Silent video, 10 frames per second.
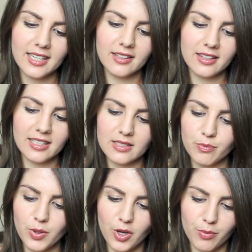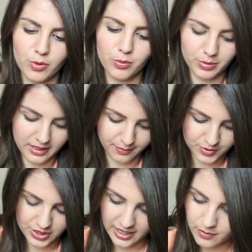in this purple plum
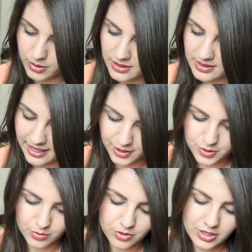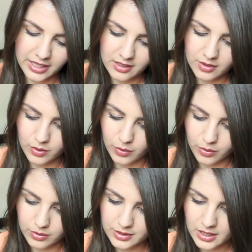shade. What is the actual shade
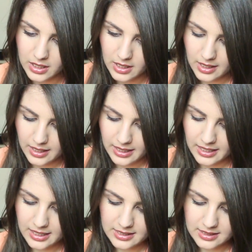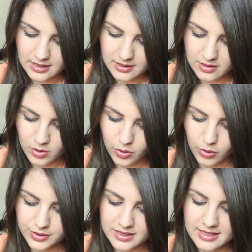called? It is
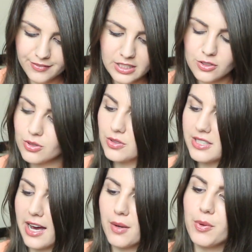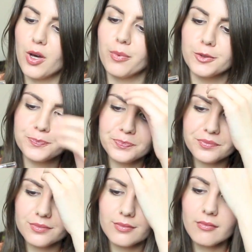called 72 Dark Purple.
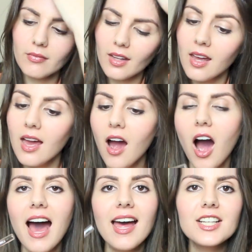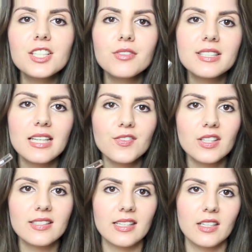I actually received
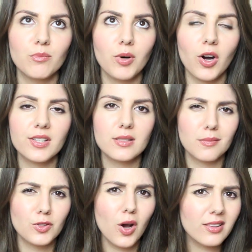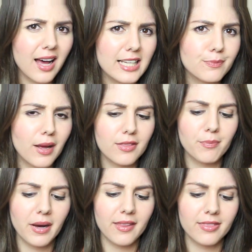this in a box, not last month,
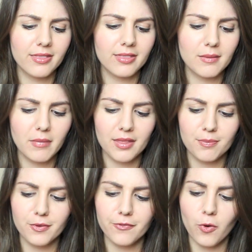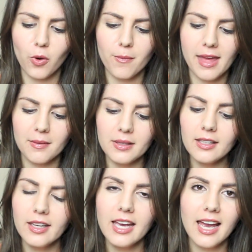but the month before
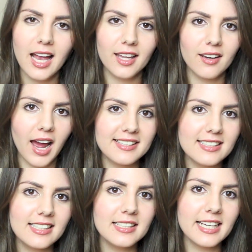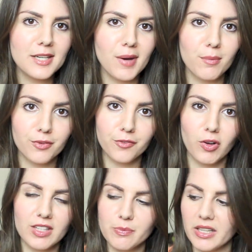maybe. And I did get an email
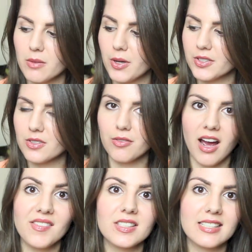before this Bellabox arrived